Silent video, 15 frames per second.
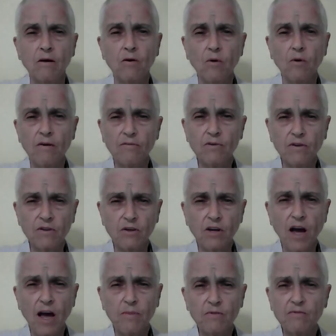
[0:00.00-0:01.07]
Whoever at the
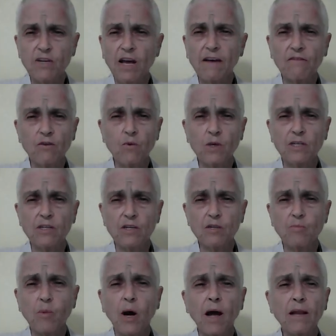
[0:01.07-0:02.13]
time of death quits his
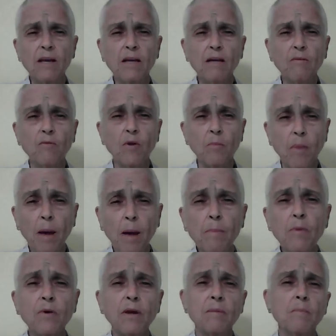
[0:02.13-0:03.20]
body,
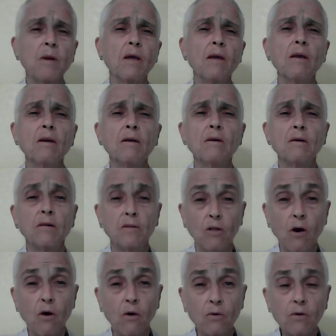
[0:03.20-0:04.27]
remembering me
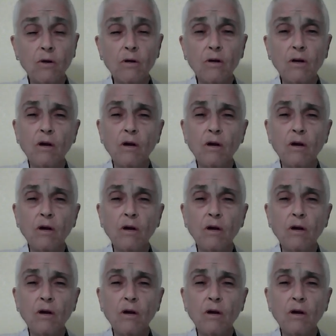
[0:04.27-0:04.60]
alone,